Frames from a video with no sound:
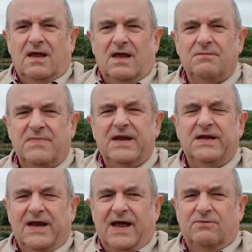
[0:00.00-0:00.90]
In
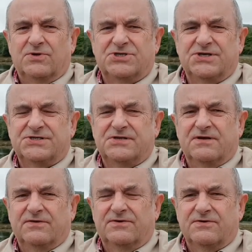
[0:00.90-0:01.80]
many languages,
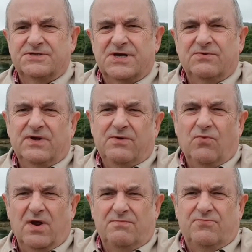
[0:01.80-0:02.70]
there is only
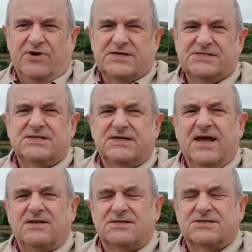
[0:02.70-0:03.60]
one present
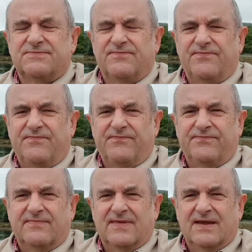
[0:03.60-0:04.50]
tense.
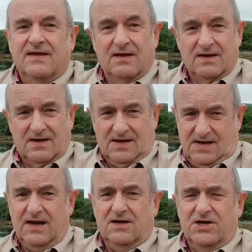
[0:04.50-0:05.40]
In
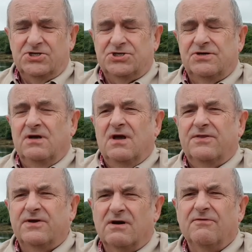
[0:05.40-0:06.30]
English,
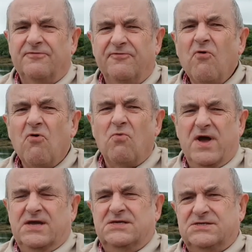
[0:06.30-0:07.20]
there are 4
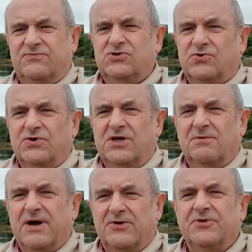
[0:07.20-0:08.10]
ways of talking
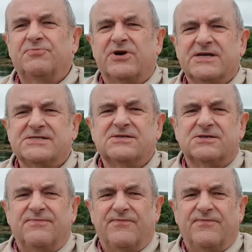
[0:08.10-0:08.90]
about the present.